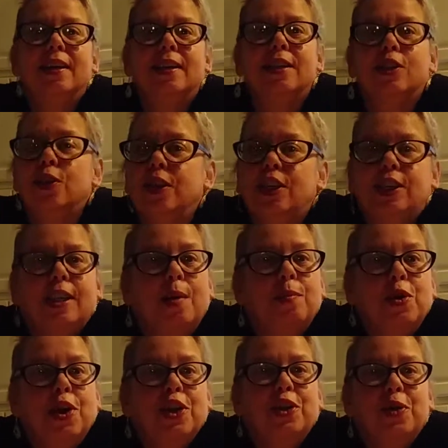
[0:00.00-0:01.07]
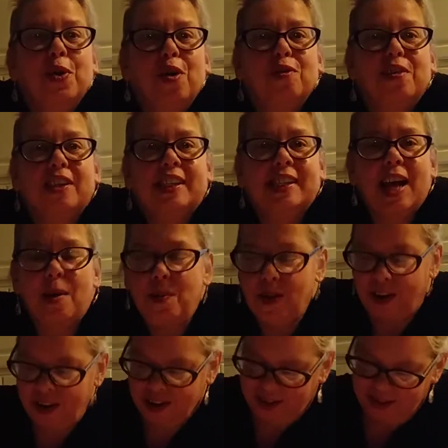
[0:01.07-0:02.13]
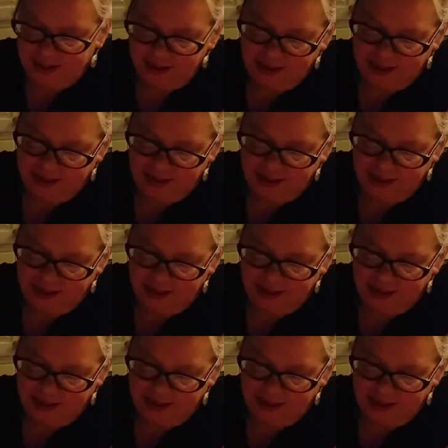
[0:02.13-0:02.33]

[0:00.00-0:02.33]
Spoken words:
So this is something you can do over the summer.